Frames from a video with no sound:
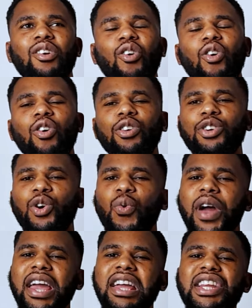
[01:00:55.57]
All the
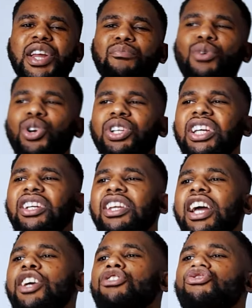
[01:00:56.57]
way in the morning,
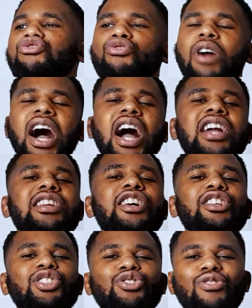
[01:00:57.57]
they try,
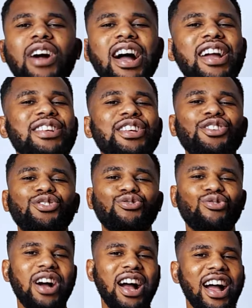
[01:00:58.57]
they try, they
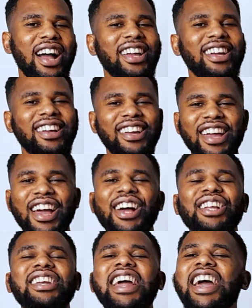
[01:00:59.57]
try.
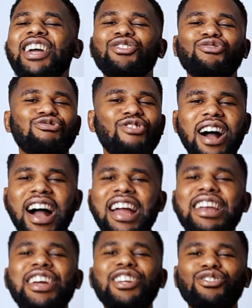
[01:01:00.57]
They
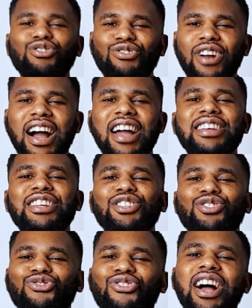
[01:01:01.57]
try, they try,
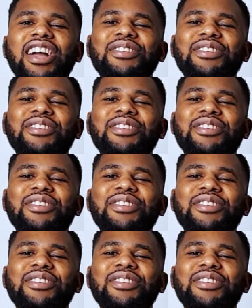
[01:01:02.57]
they try.